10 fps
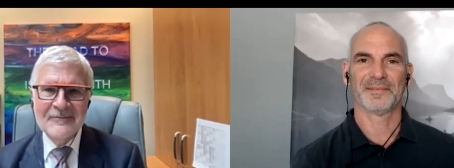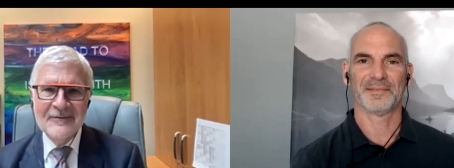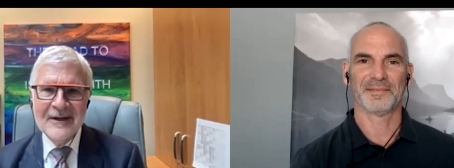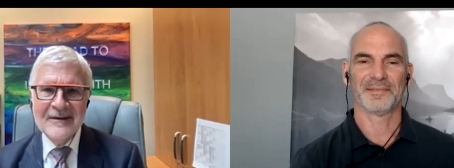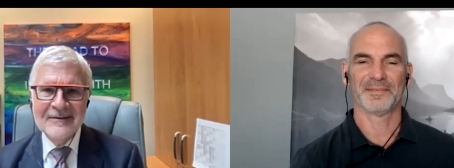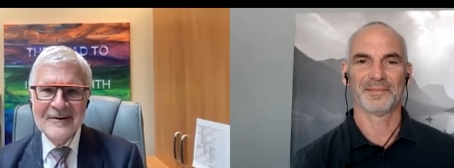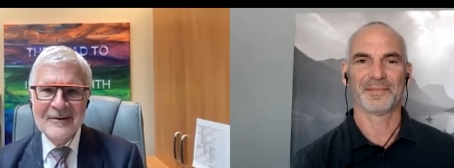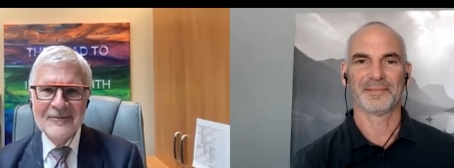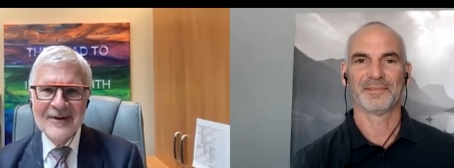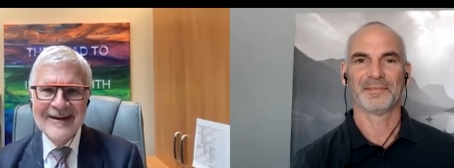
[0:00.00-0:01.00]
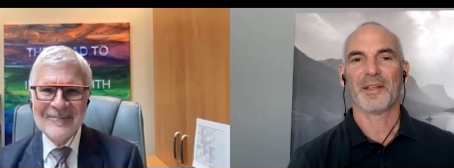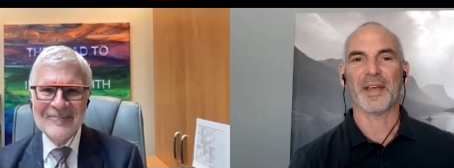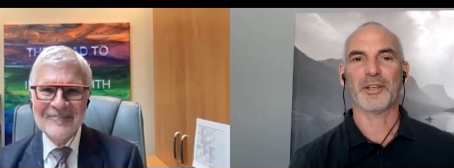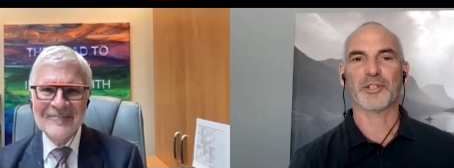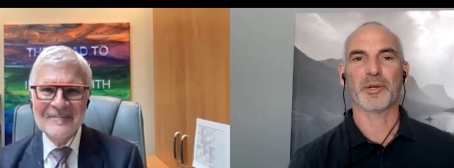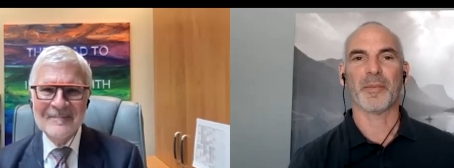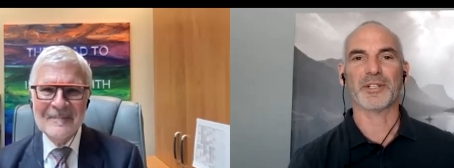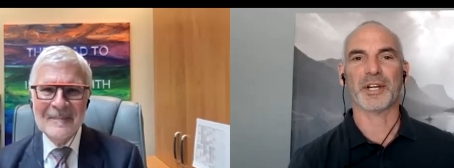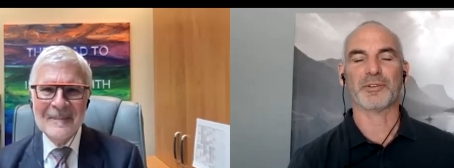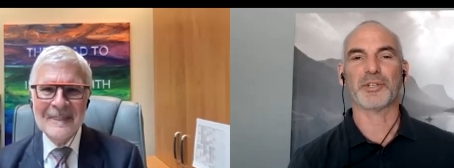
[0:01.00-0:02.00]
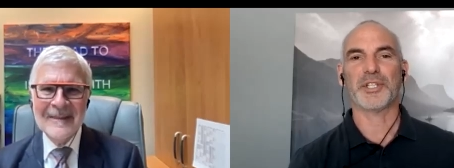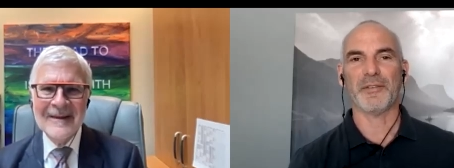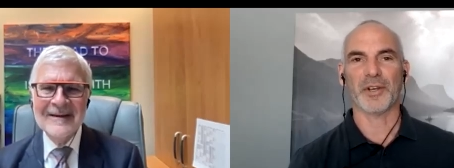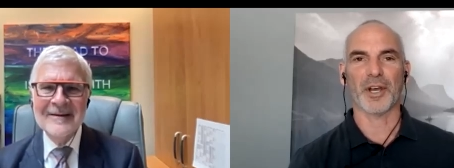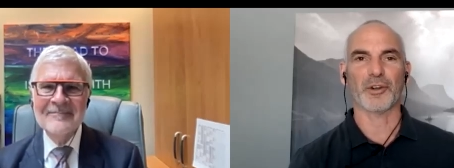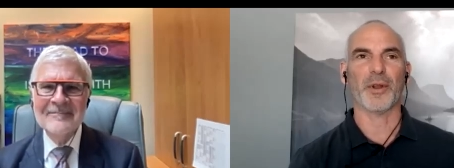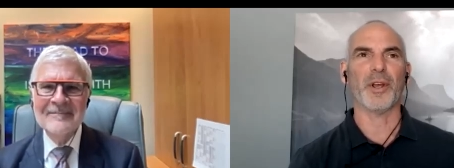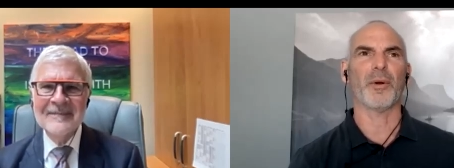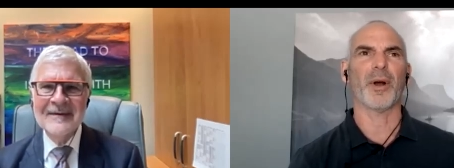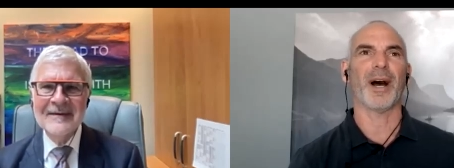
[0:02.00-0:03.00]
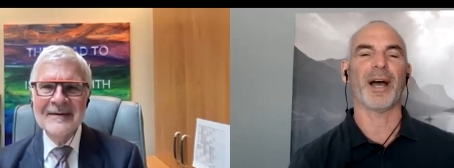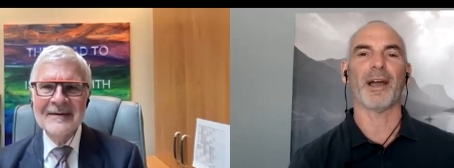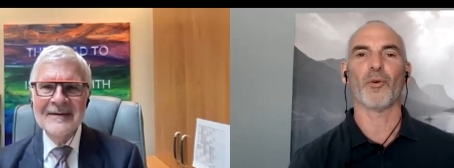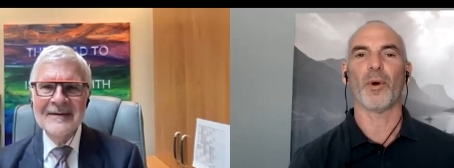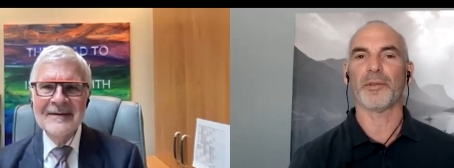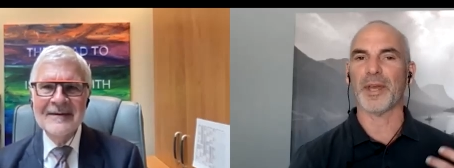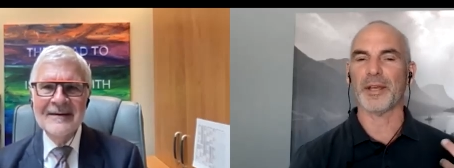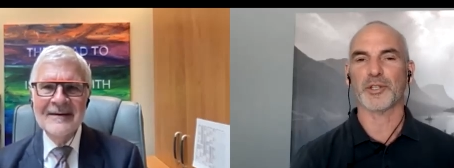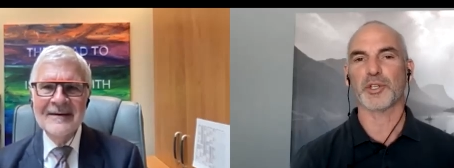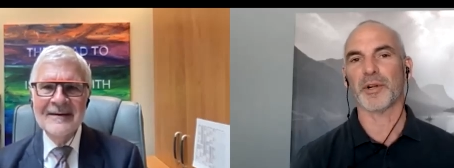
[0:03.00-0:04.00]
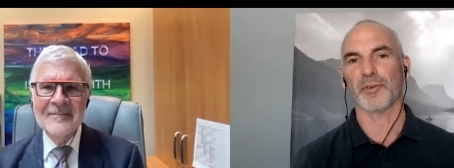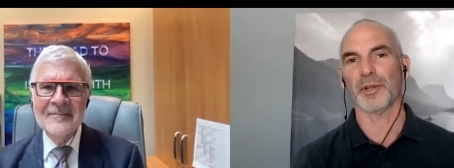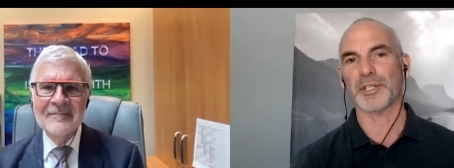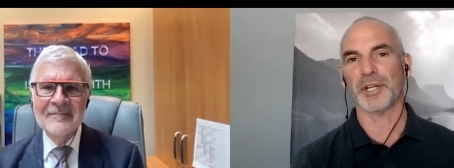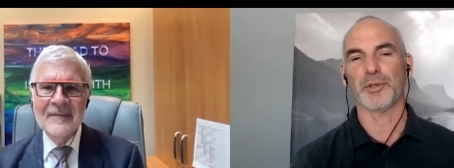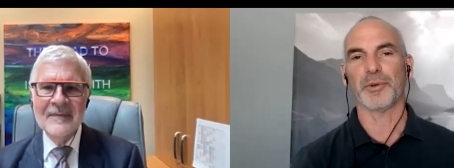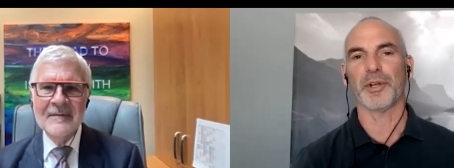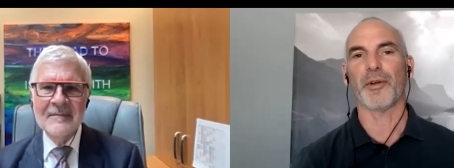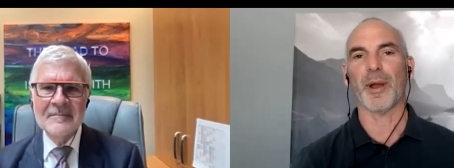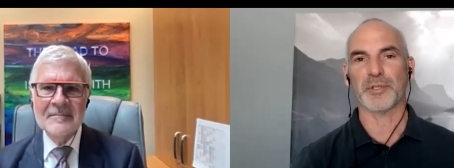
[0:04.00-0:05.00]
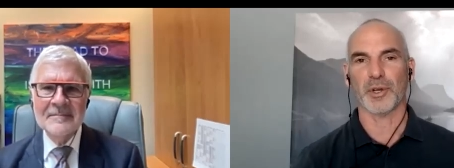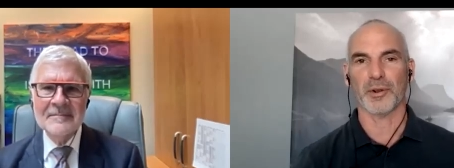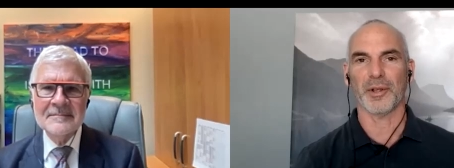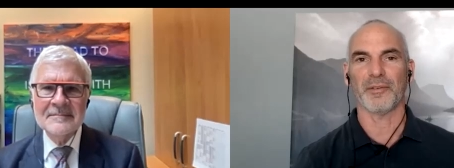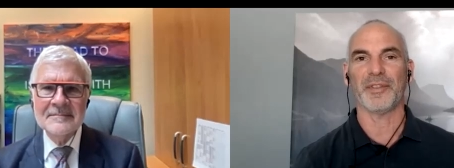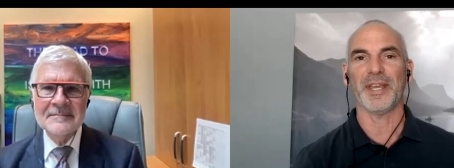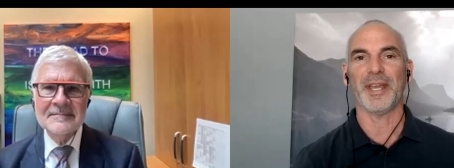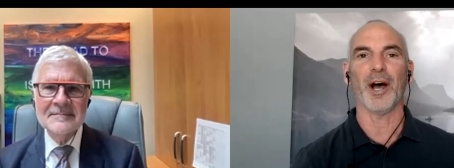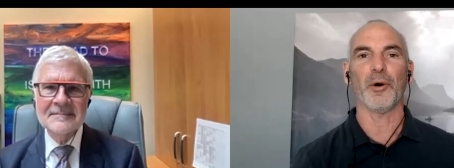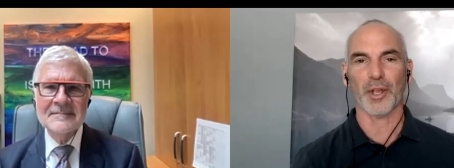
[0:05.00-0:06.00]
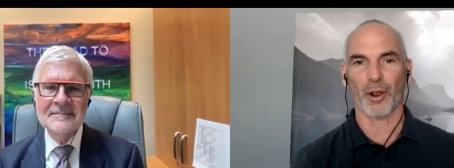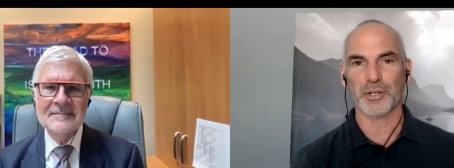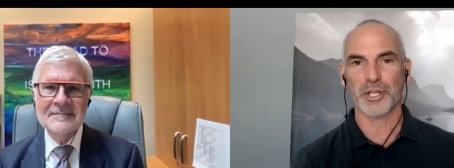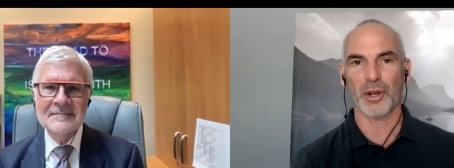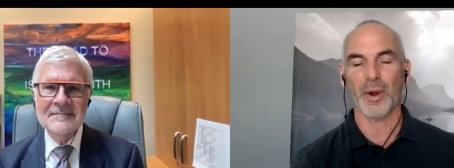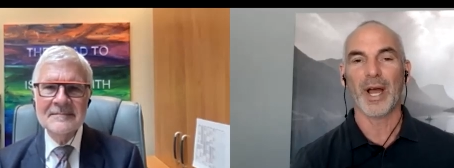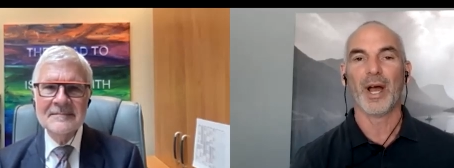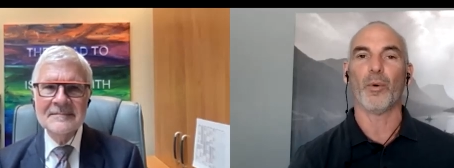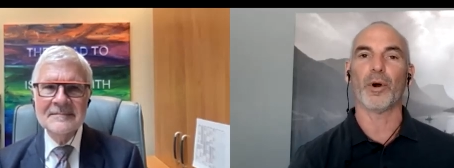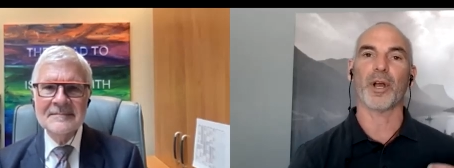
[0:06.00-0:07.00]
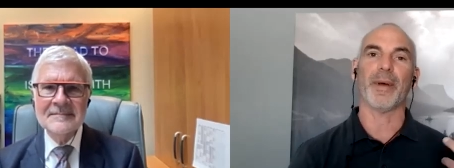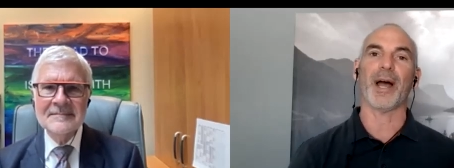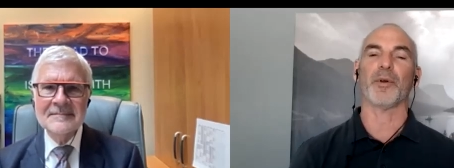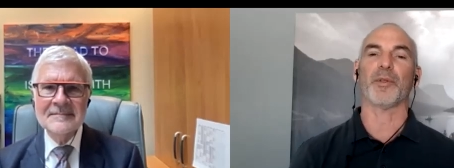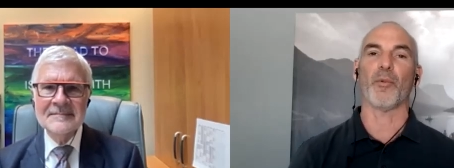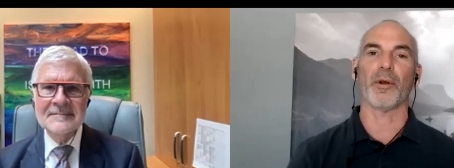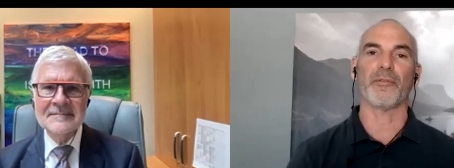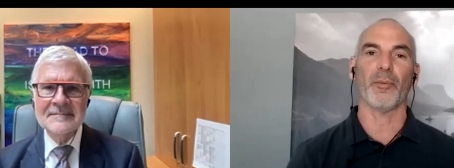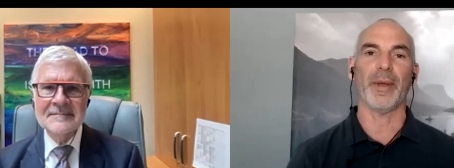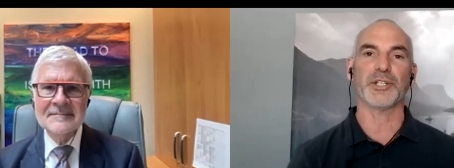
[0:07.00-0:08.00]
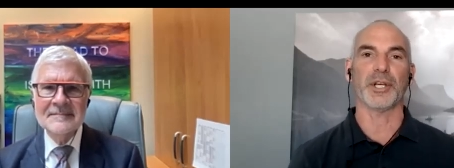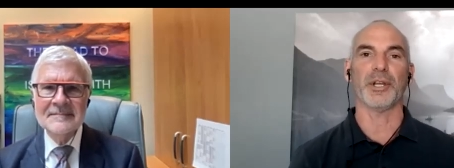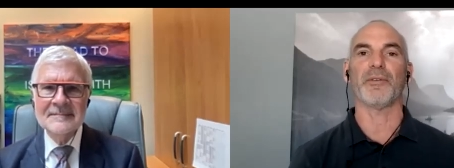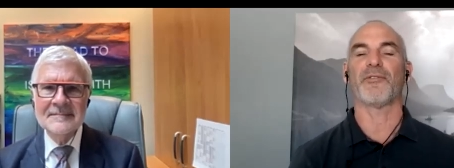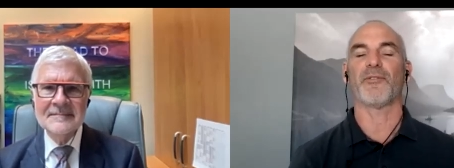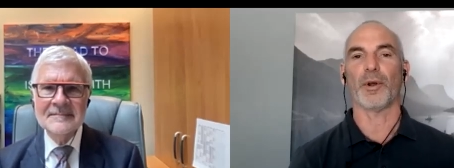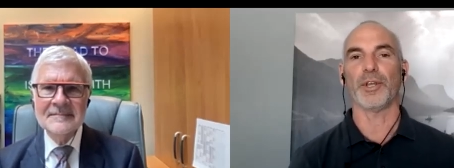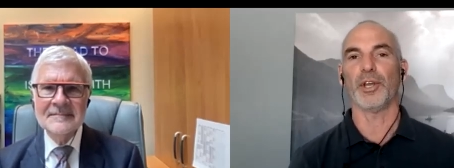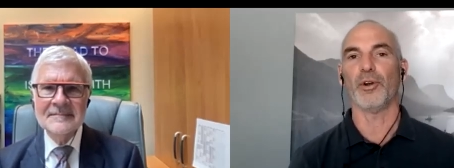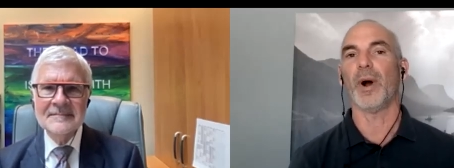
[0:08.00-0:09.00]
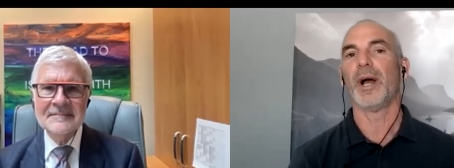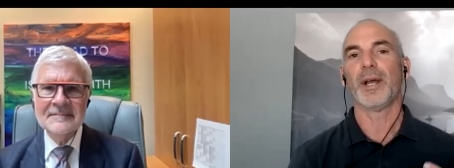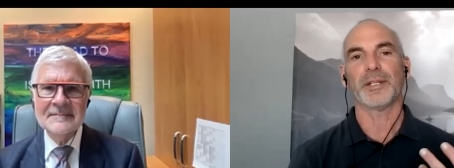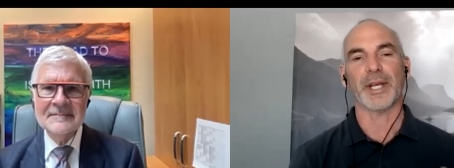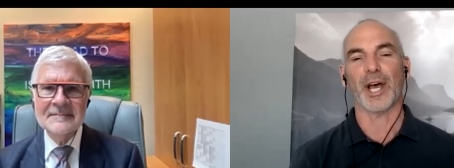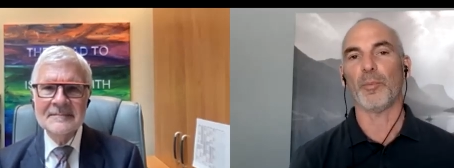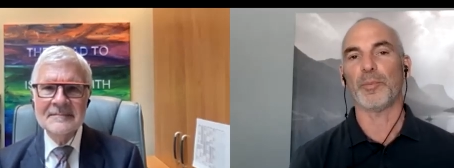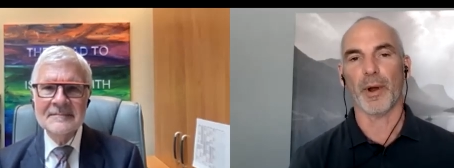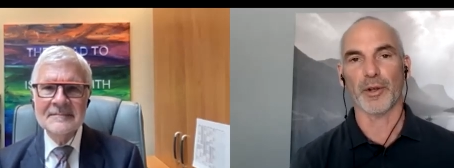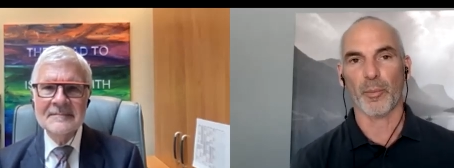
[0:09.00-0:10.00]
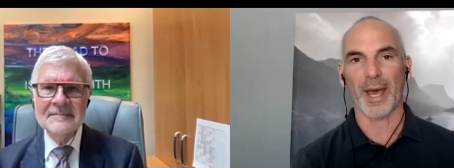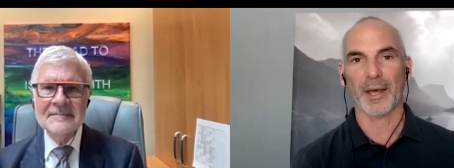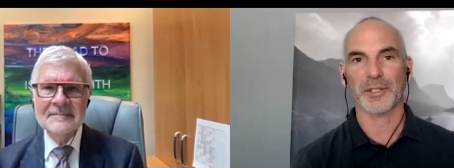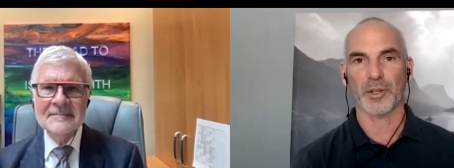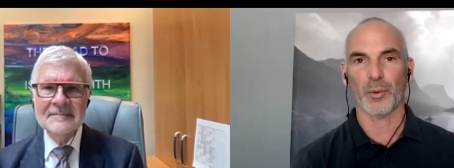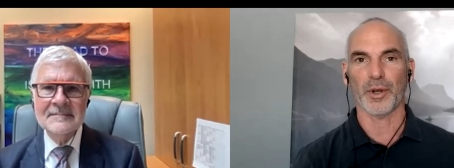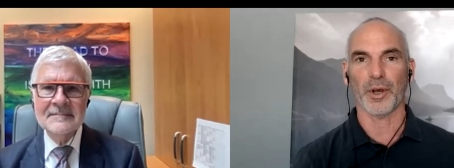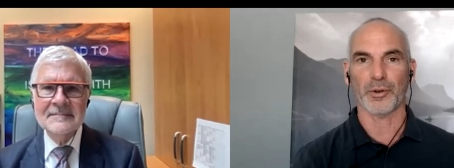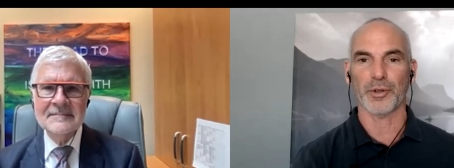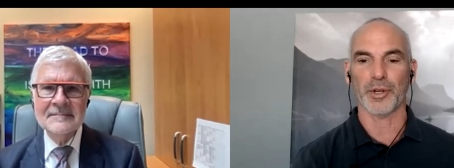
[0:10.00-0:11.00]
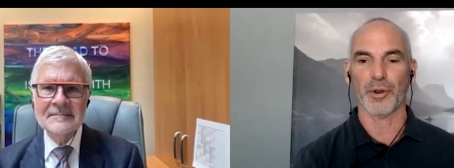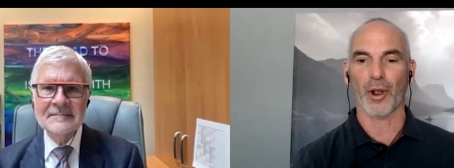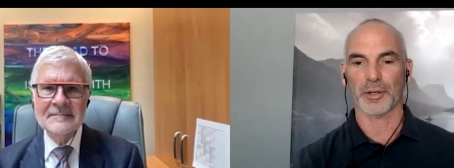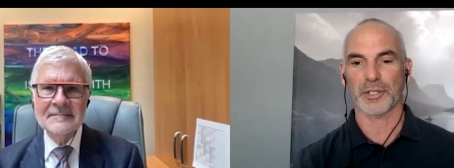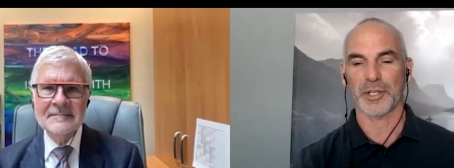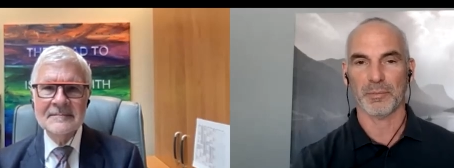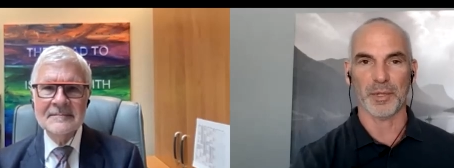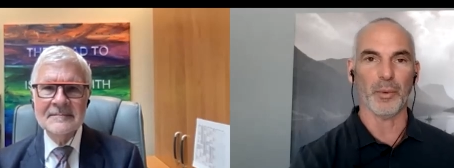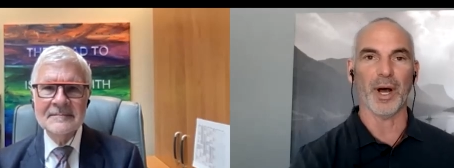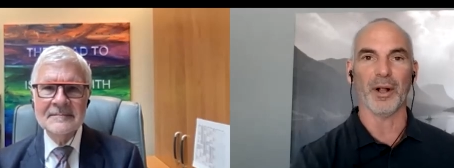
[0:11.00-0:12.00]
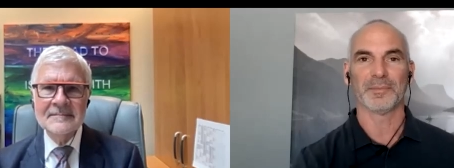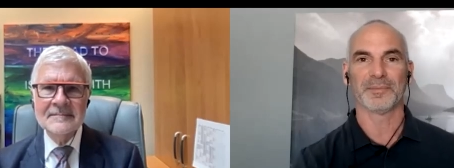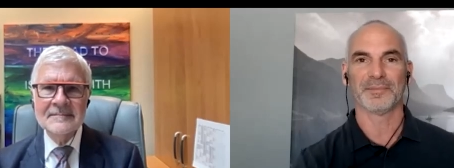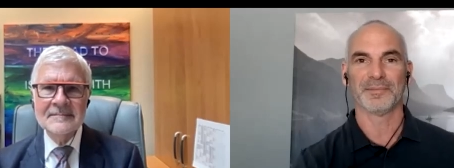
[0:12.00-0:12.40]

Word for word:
Speaker 1: fight, hopefully.
Speaker 2: Thank you so much, Dr. Steven Gundry. Uh, everyone, thank you so much for listening to another episode of the Healthy Heart Show. We'll come back with more information for you to help you on your path to the 100 year heart. Be well.